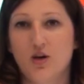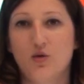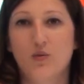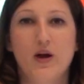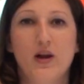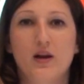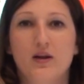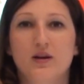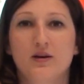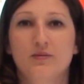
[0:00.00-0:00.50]

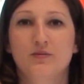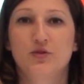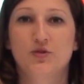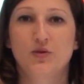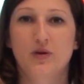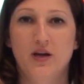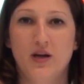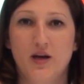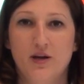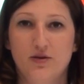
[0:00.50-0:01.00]
welcome
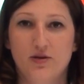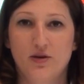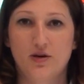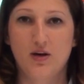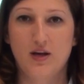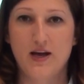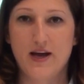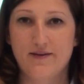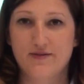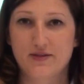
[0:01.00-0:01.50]
to another
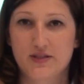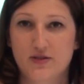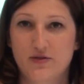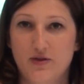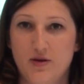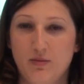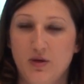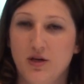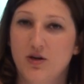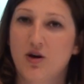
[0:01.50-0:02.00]
live
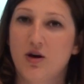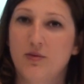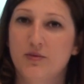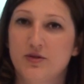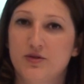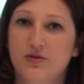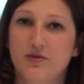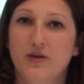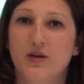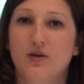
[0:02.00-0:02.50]
streaming
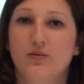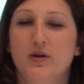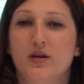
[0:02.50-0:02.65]
commentary